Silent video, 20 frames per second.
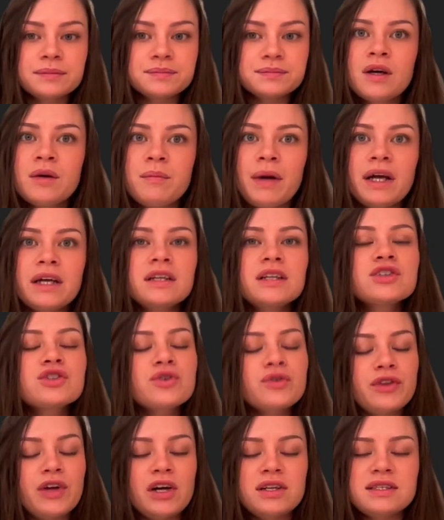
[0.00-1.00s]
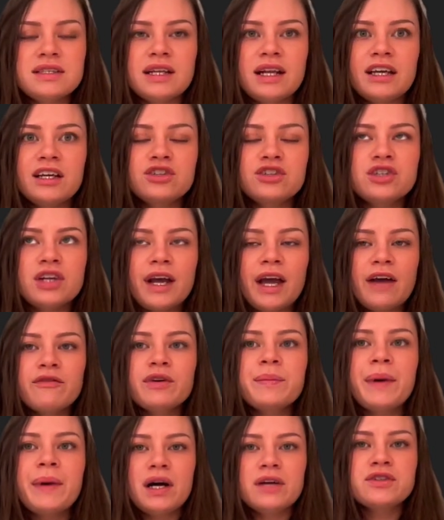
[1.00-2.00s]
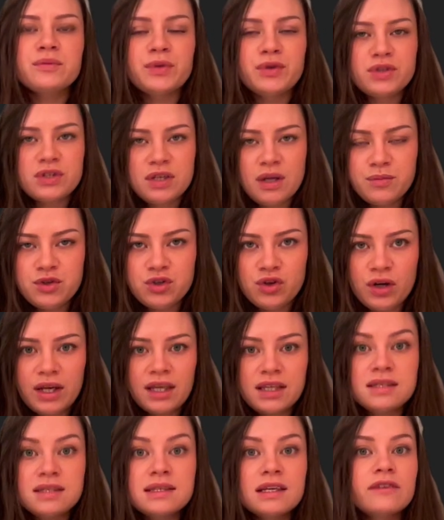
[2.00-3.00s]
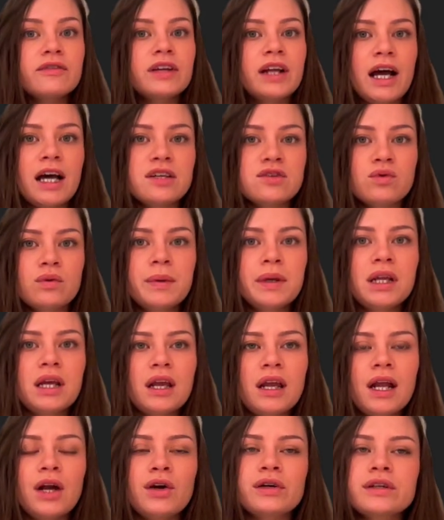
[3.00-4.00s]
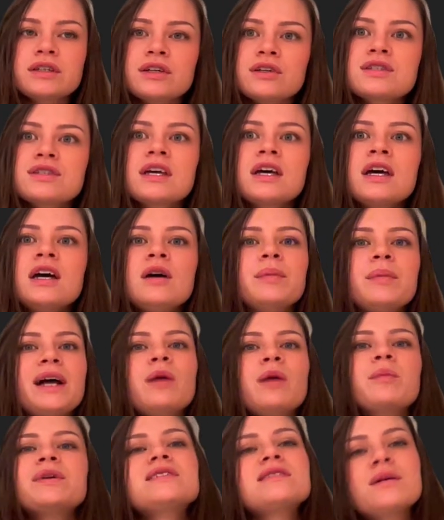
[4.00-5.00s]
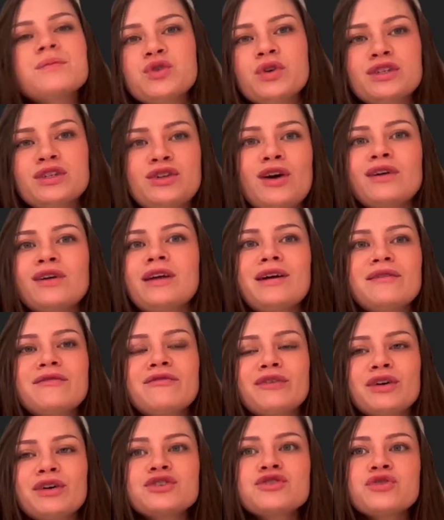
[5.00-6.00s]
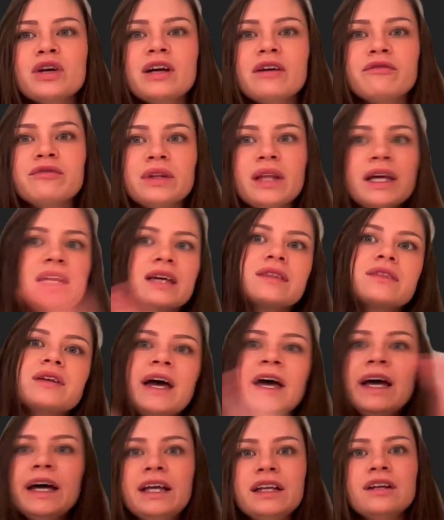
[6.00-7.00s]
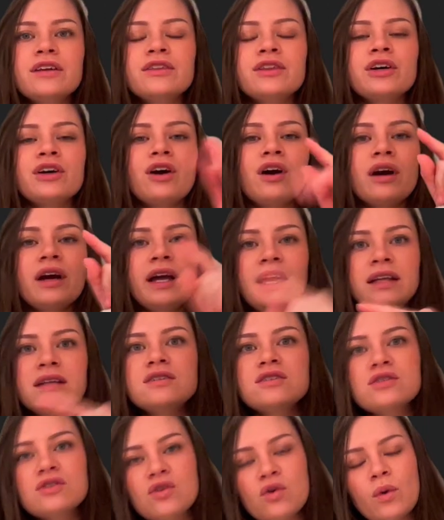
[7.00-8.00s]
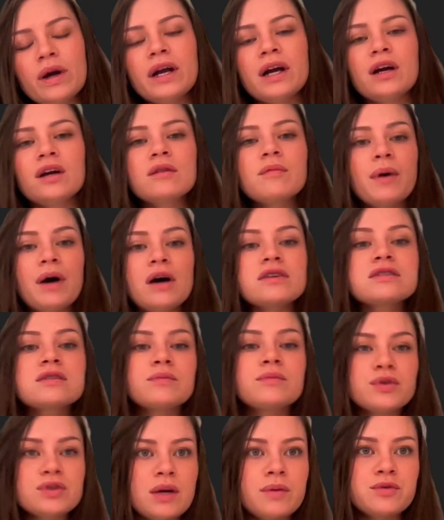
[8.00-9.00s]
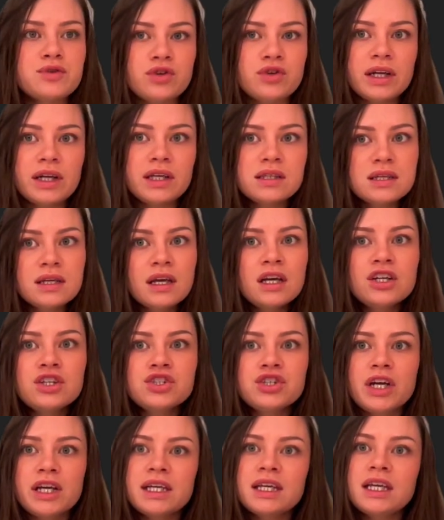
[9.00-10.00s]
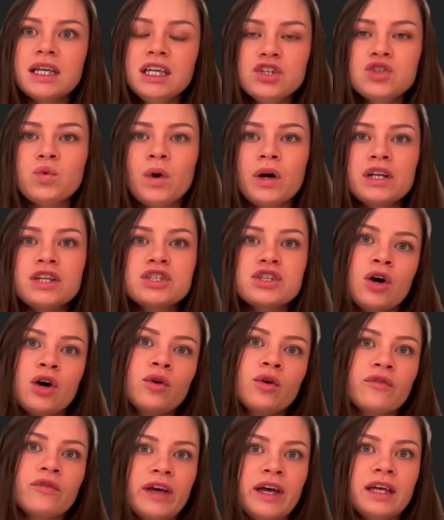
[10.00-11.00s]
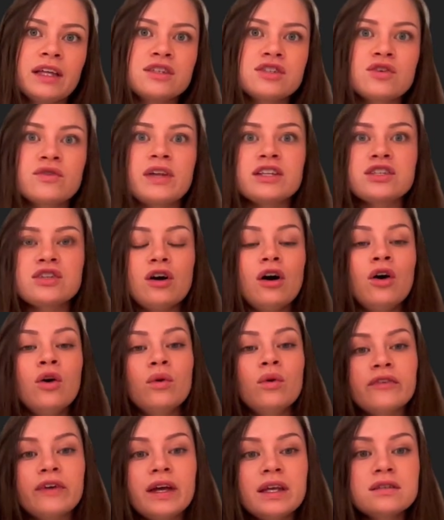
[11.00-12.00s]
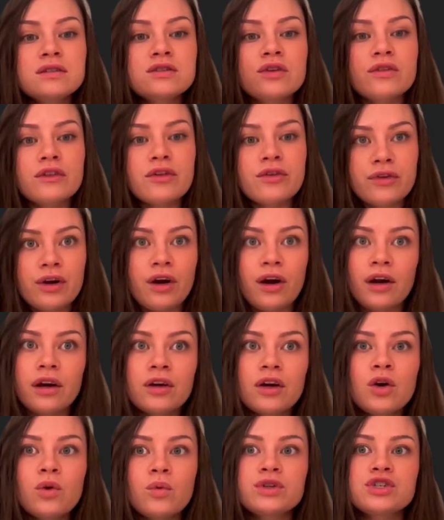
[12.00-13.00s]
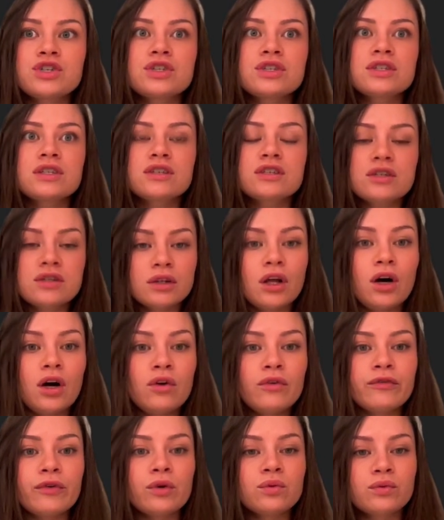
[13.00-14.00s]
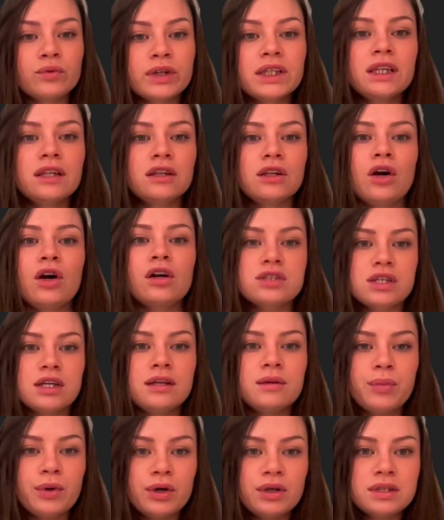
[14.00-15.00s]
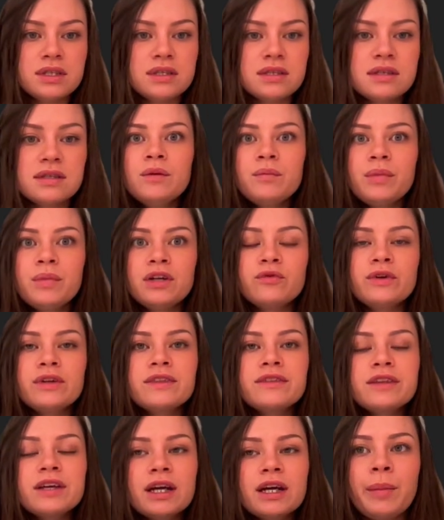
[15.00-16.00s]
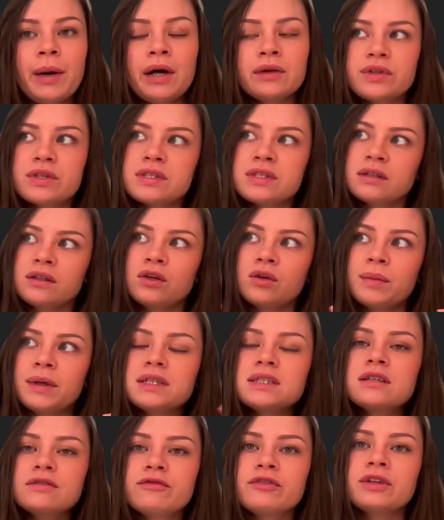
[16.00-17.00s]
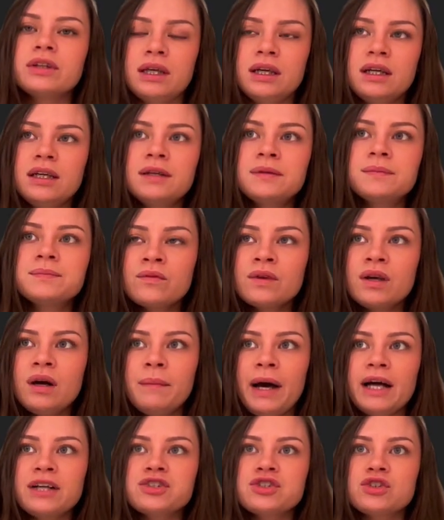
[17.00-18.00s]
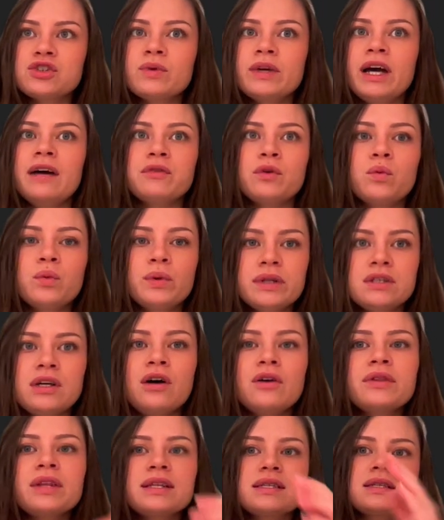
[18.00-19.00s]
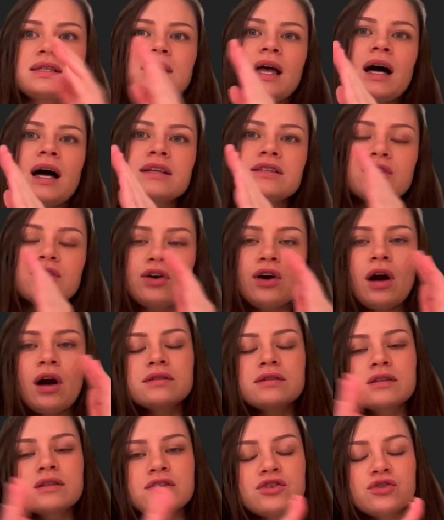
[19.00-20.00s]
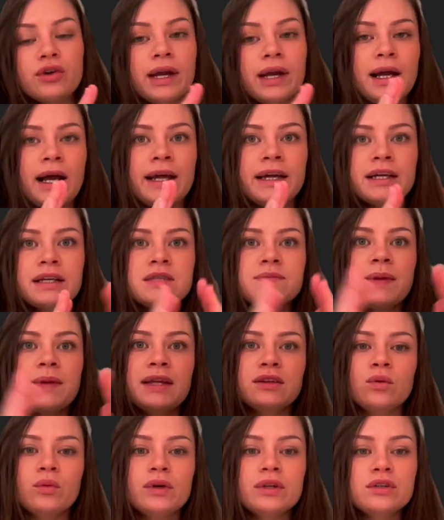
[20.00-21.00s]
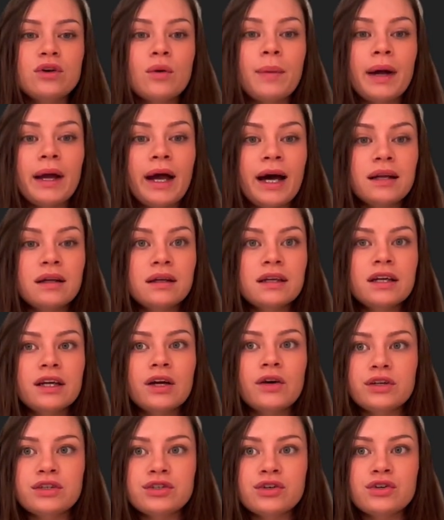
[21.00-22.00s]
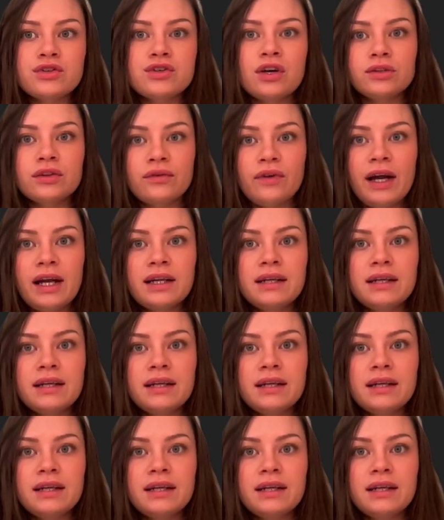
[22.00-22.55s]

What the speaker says: My initial thought is that I could check every possible substring and see if it has repeating characters. But how many substrings are there? For a string of length n, there are n squared possible substrings. Checking each one is O of n, so that's O of n to the third, which is slow for really large inputs. But if we think about this a little bit differently, imagine we have a window that slides across the string. I expand the window by adding characters on the right.